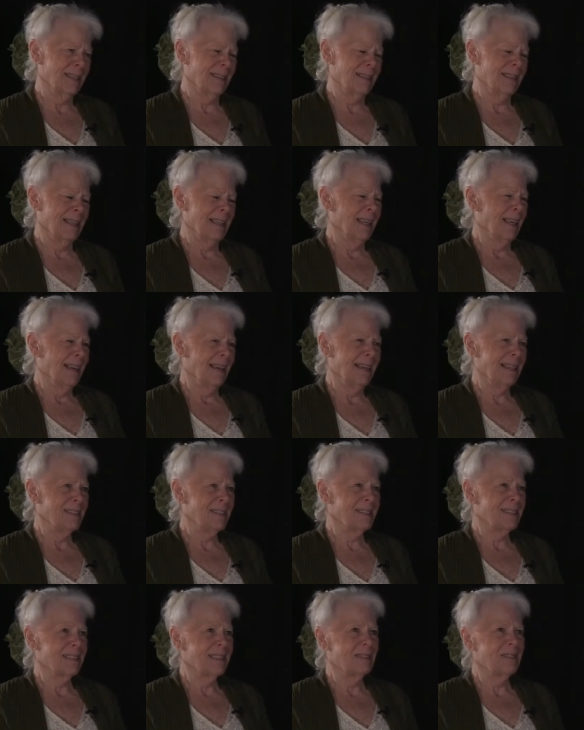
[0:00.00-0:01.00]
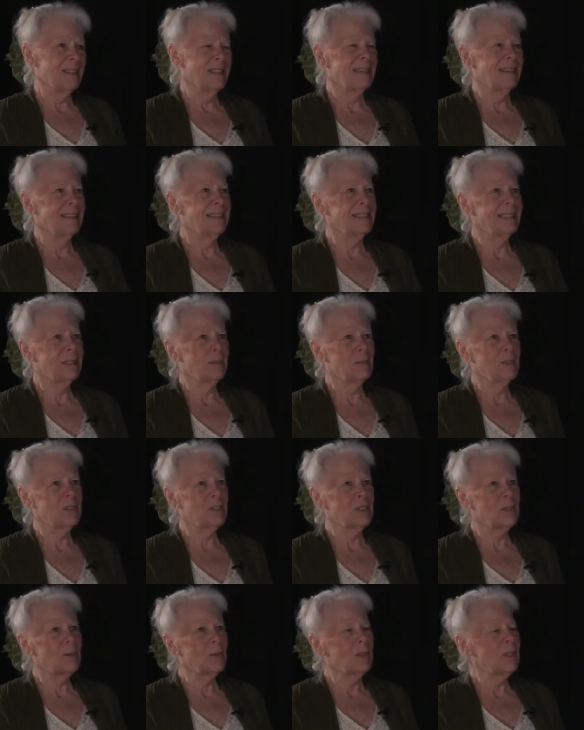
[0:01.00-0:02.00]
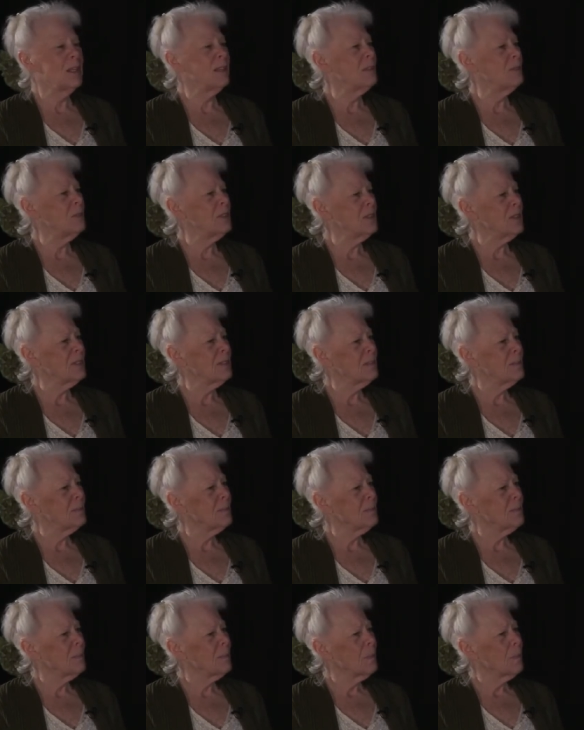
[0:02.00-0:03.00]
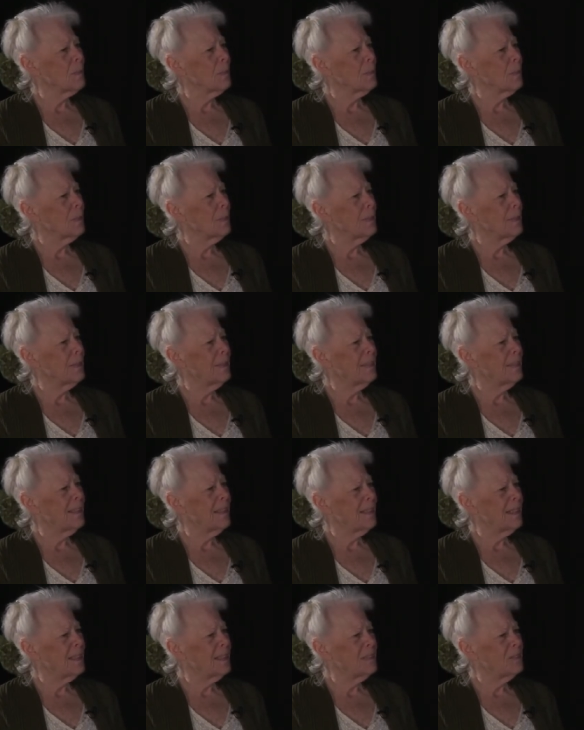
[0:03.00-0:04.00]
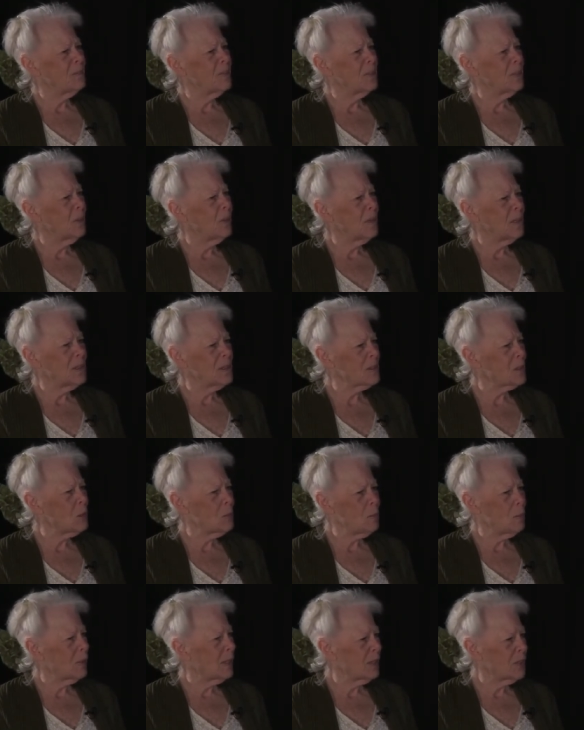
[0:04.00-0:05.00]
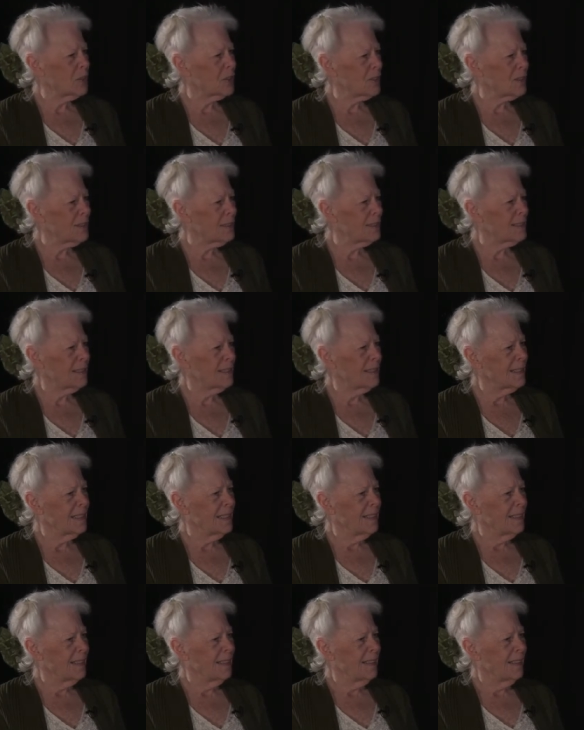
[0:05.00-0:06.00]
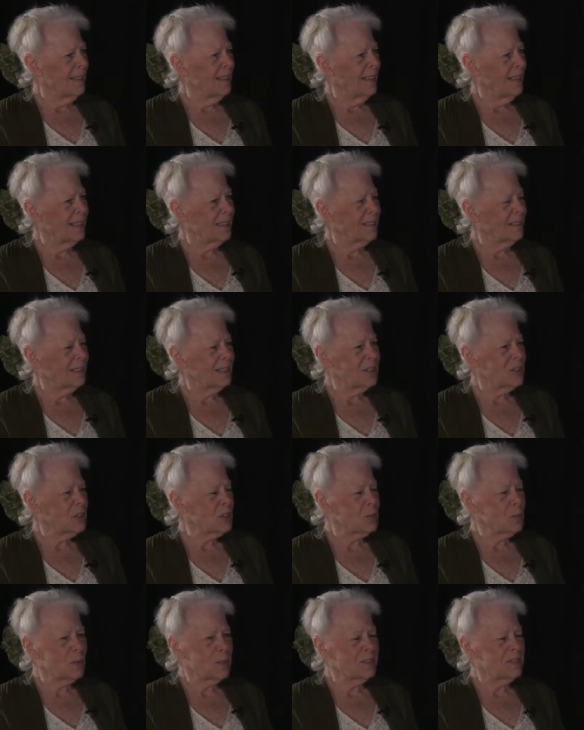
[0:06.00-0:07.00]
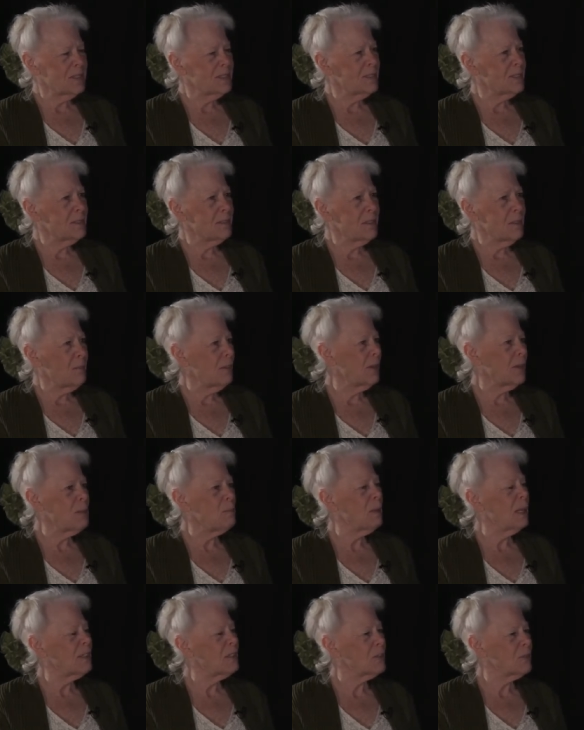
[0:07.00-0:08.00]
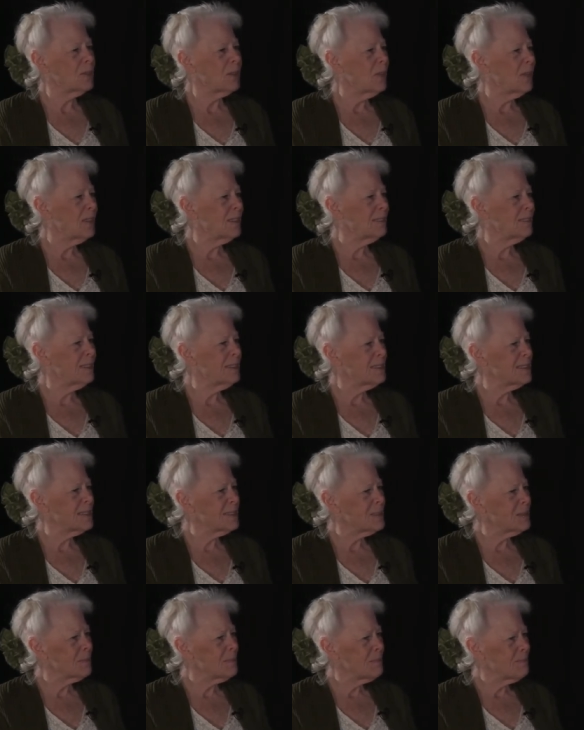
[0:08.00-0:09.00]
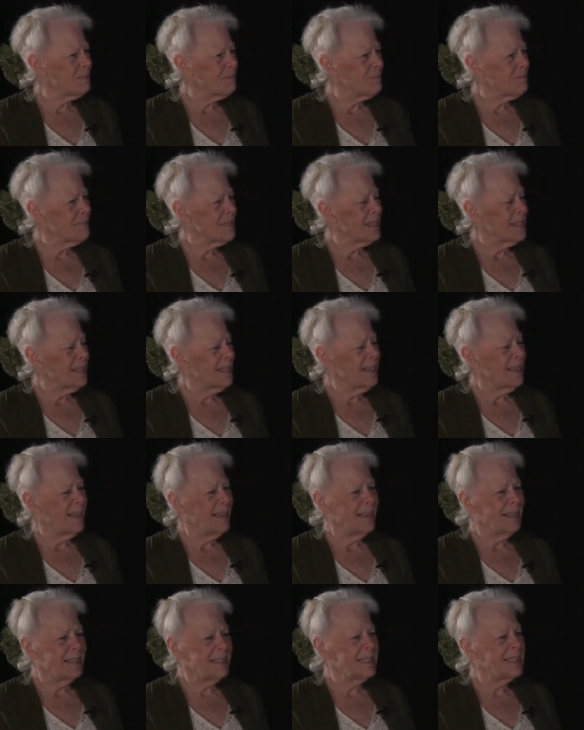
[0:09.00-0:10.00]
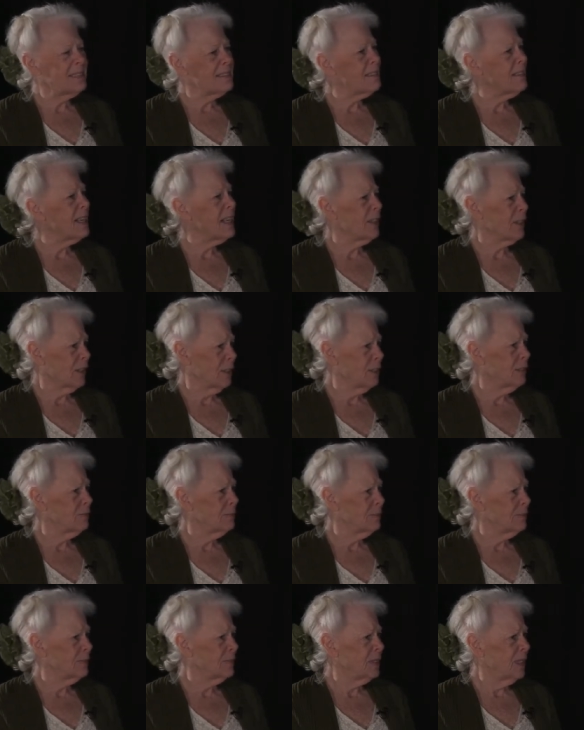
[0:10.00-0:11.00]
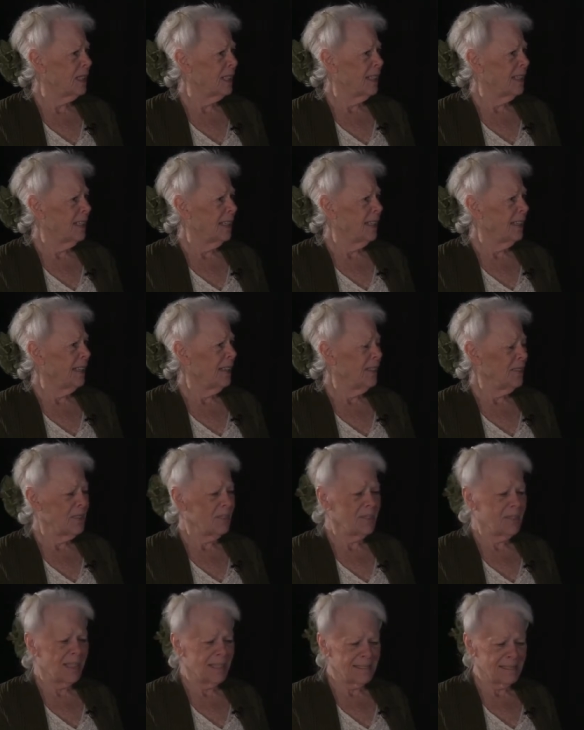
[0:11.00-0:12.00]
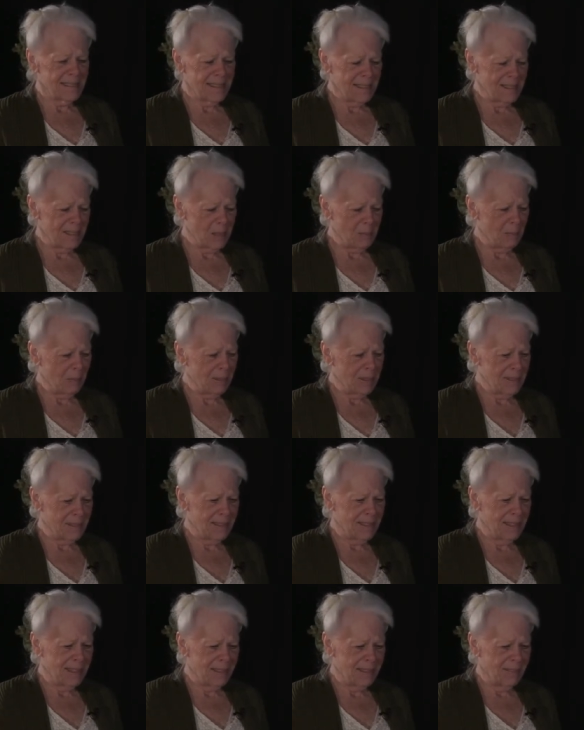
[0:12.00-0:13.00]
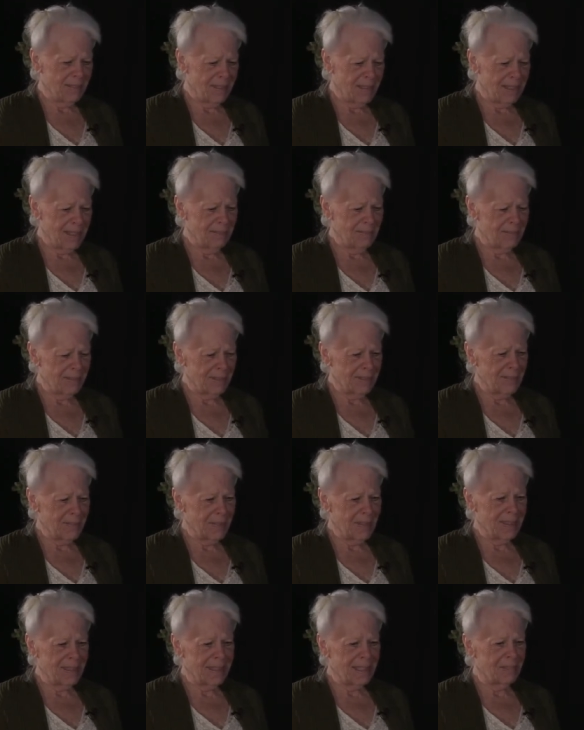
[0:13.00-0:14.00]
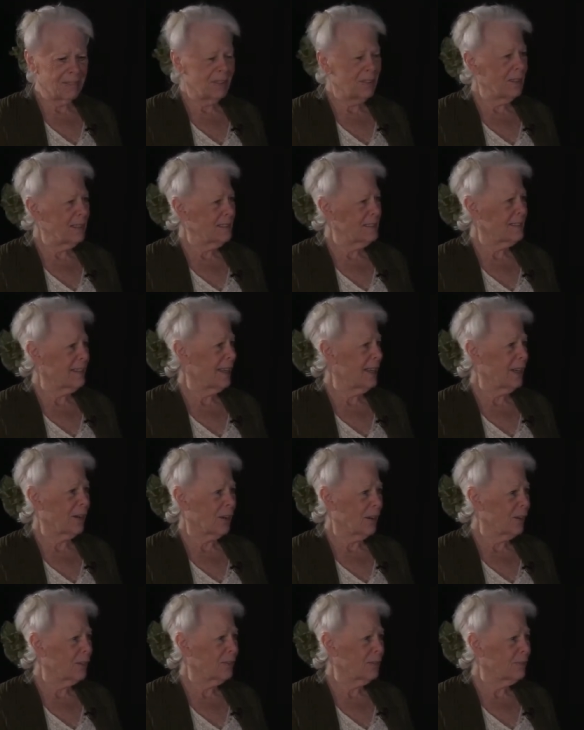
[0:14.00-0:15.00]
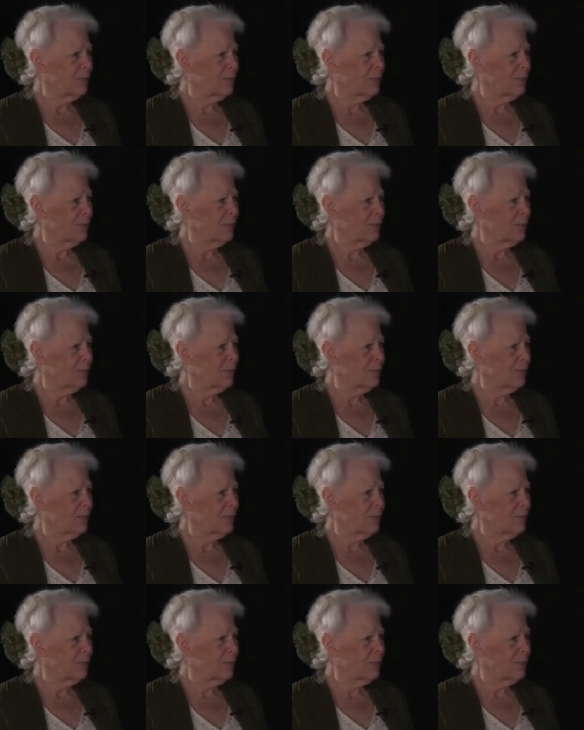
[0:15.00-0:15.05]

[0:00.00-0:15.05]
Yeah. I just love the idea that we're so loved mm -hmm. that, and we're all so precious. And God just wants the very best for all of us and it's there. Mm -hmm. You know, that's the simplicity of the infinite way. Everything's there,